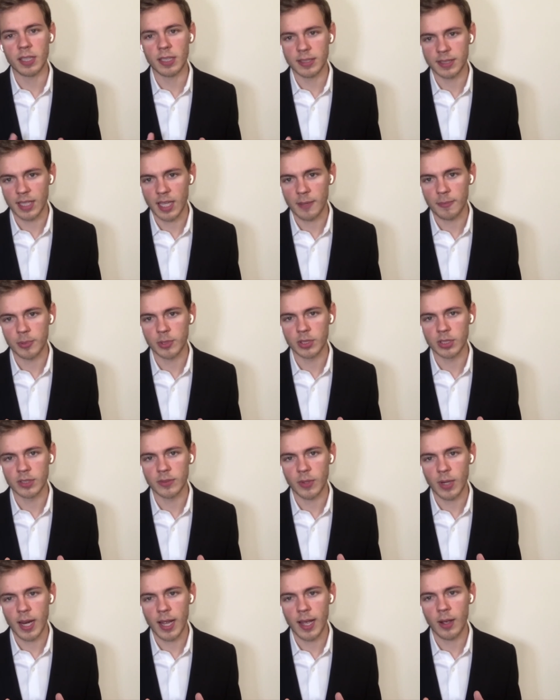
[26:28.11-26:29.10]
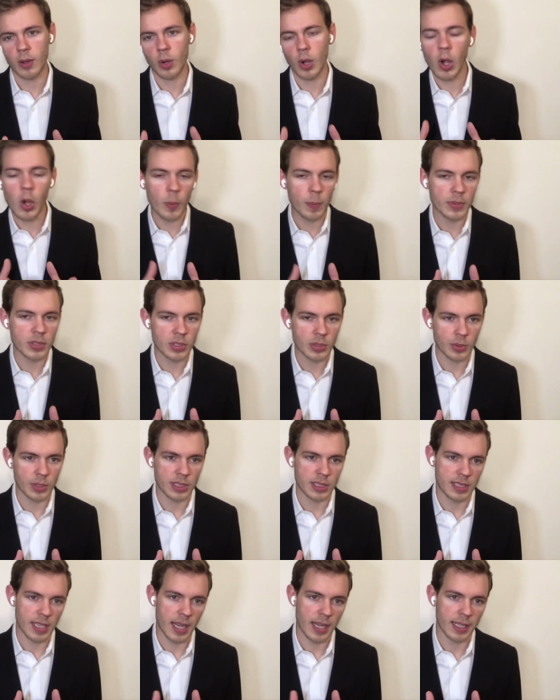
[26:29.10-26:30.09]
examples for how open
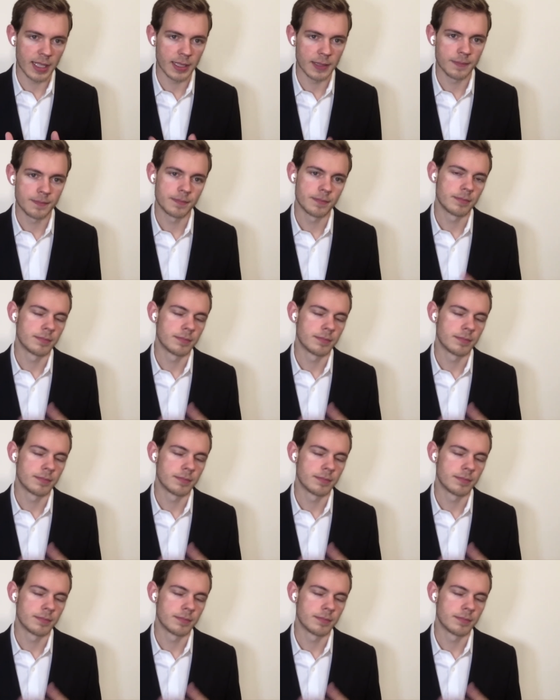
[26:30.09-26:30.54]
source data,